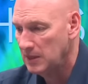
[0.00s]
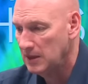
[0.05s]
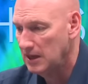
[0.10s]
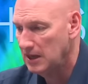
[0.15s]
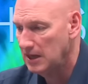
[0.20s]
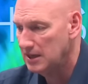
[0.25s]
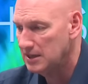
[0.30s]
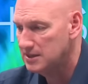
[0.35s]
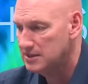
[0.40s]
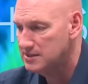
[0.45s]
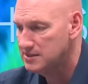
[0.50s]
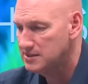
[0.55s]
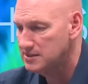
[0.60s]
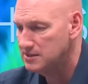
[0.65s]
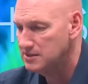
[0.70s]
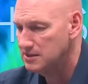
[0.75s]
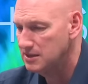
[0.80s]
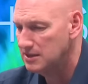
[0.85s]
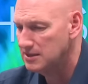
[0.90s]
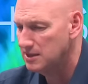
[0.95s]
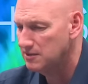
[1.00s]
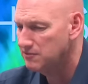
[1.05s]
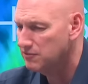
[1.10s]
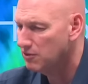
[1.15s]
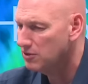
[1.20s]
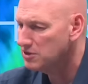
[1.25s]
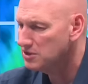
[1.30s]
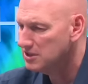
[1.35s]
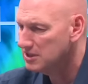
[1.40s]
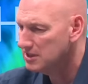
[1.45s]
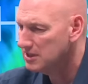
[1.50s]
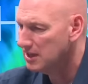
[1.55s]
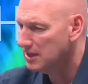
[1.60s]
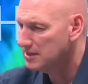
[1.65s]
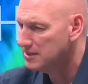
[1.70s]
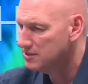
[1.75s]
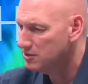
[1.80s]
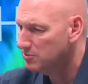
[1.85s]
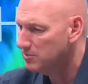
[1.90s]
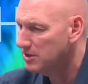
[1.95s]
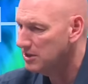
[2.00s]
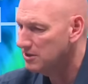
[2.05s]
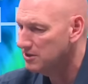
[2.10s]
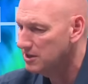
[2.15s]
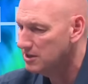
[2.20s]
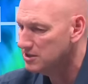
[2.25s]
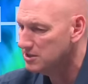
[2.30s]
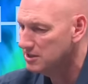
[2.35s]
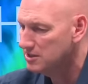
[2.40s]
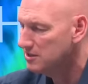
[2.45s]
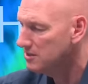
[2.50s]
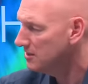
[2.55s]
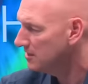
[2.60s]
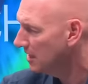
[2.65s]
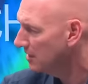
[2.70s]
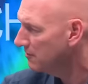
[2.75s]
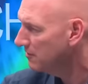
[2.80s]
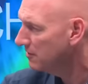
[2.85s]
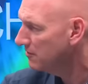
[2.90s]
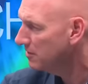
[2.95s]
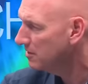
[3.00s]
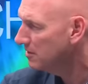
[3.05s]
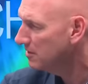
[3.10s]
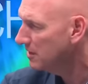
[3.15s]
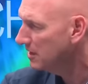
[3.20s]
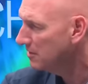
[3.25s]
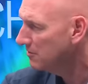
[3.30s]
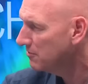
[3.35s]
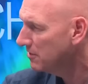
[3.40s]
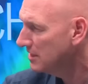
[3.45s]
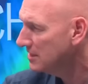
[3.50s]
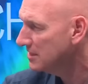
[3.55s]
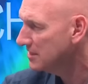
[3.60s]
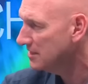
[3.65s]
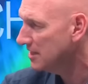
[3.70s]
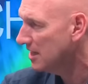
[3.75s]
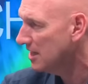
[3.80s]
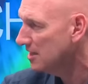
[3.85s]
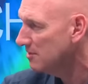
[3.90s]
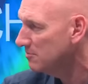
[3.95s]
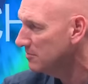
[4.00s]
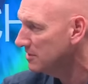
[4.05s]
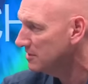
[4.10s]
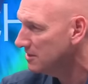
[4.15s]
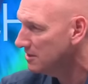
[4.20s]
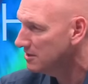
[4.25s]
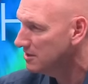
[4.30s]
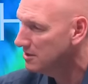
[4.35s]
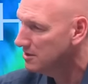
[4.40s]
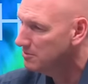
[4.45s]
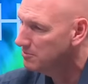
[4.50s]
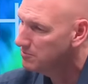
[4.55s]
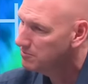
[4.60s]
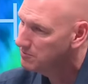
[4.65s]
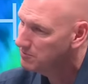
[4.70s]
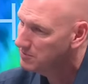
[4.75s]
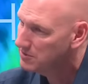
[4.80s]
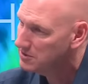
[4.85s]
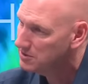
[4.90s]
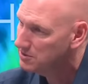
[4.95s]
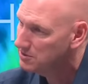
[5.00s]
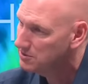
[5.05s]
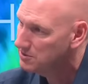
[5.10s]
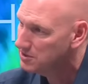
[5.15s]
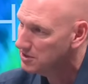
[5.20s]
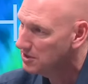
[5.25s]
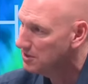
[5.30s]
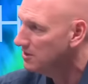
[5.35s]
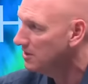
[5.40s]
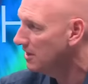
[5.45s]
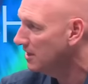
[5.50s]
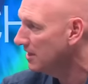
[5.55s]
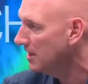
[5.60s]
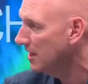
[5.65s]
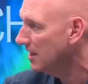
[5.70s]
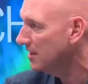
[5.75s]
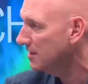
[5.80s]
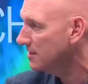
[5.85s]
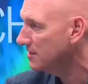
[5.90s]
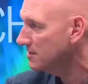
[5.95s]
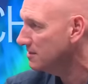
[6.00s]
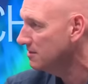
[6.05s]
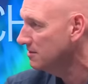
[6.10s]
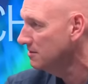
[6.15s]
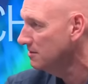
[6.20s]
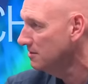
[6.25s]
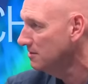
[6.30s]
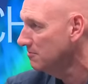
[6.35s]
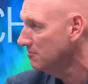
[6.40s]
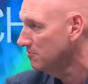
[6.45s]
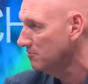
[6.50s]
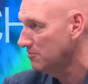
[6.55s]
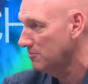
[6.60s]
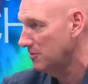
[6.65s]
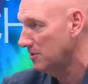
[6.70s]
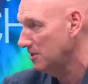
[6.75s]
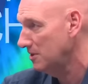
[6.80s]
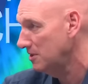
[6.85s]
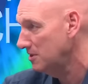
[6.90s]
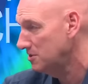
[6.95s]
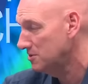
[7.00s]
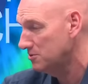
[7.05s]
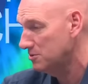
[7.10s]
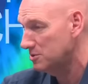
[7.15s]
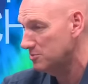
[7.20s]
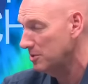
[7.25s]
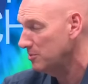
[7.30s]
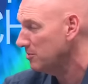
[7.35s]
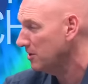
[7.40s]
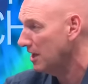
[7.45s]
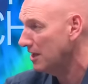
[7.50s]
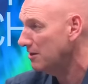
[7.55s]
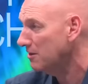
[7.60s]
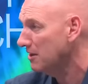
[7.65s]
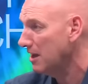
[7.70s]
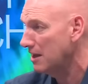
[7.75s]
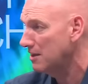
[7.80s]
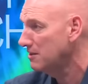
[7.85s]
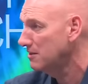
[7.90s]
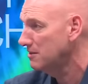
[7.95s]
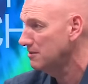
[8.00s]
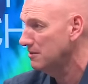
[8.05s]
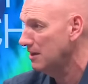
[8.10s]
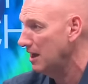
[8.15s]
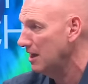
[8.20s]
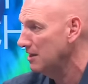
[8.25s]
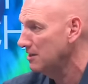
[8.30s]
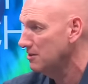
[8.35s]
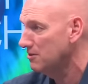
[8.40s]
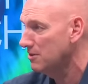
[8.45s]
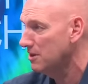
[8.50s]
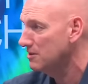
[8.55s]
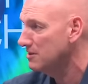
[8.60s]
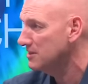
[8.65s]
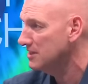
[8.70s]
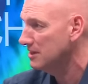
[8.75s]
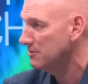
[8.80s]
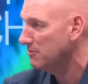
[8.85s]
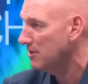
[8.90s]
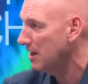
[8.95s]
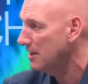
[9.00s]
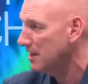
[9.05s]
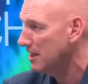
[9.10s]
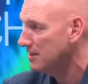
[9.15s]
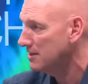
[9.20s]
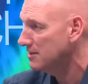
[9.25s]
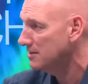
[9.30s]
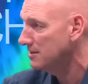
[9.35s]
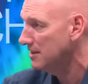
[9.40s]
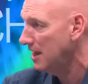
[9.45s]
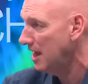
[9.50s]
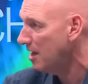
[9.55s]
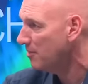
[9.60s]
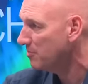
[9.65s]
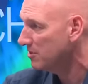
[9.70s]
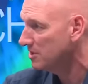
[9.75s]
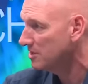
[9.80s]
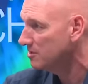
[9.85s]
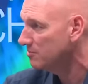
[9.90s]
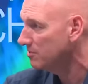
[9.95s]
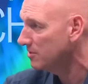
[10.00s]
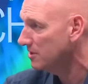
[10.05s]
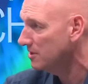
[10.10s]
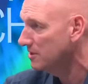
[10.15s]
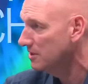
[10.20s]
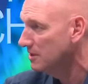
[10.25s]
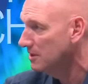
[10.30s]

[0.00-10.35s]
it's it's unfortunate that so many Christians have even in recent times started to, to turn against the Jewish people. I don't I, I don't understand why that happens, but